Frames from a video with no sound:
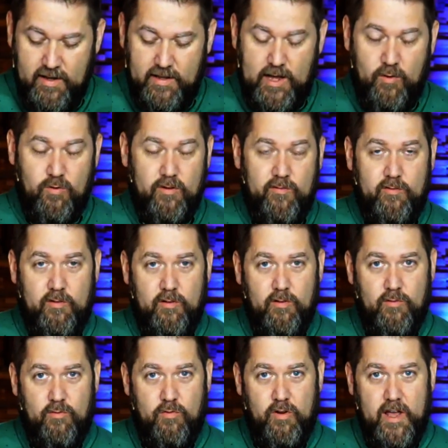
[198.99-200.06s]
That would have
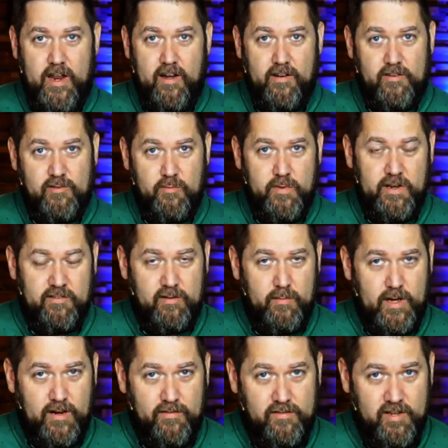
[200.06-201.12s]
created a tremendous
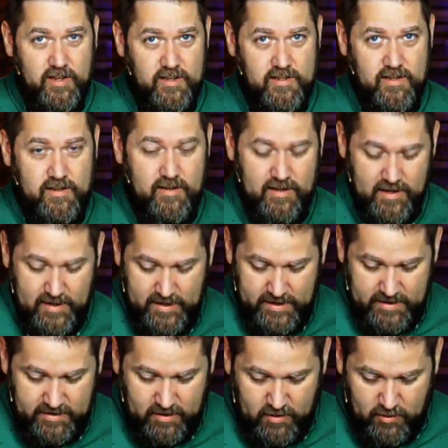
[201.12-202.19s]
amount of tension
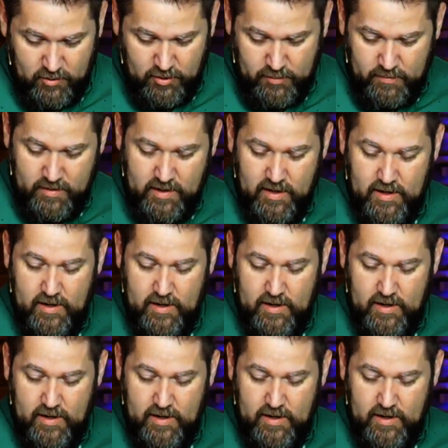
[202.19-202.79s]
in the home.